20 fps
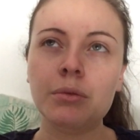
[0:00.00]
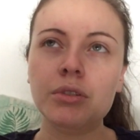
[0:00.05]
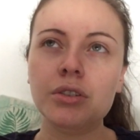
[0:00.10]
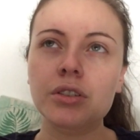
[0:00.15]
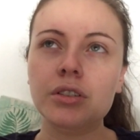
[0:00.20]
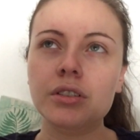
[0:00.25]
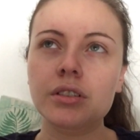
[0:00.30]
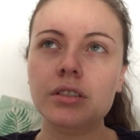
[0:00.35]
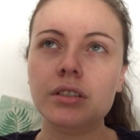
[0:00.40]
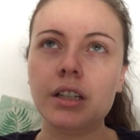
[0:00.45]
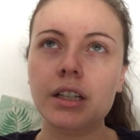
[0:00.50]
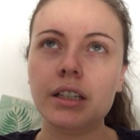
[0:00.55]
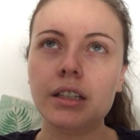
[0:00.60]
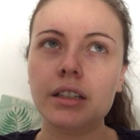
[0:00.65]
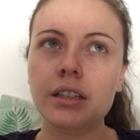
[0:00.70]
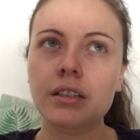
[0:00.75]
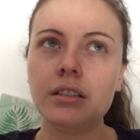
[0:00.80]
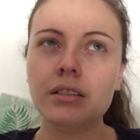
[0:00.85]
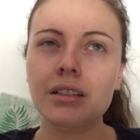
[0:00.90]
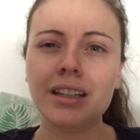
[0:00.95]
which was
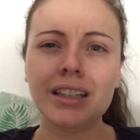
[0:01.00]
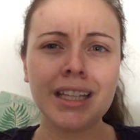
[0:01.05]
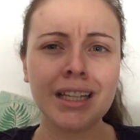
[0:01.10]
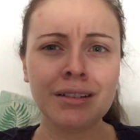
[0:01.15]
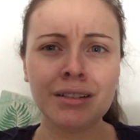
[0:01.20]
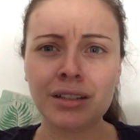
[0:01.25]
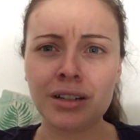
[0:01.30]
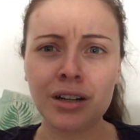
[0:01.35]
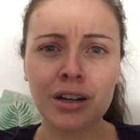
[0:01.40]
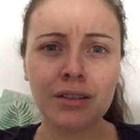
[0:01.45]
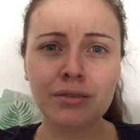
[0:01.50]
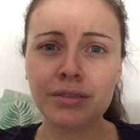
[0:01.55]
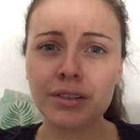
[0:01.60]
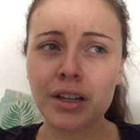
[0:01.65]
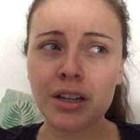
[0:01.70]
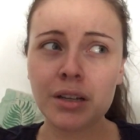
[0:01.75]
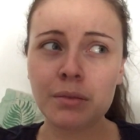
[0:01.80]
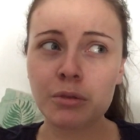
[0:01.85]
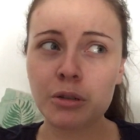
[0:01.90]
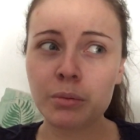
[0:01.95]
like a year and a half
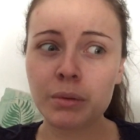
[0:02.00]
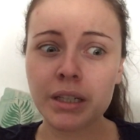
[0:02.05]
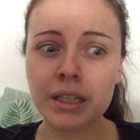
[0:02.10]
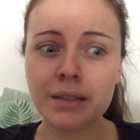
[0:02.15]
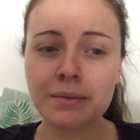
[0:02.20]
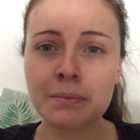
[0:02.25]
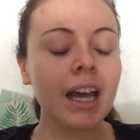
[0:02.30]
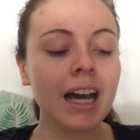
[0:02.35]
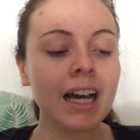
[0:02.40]
ago probably.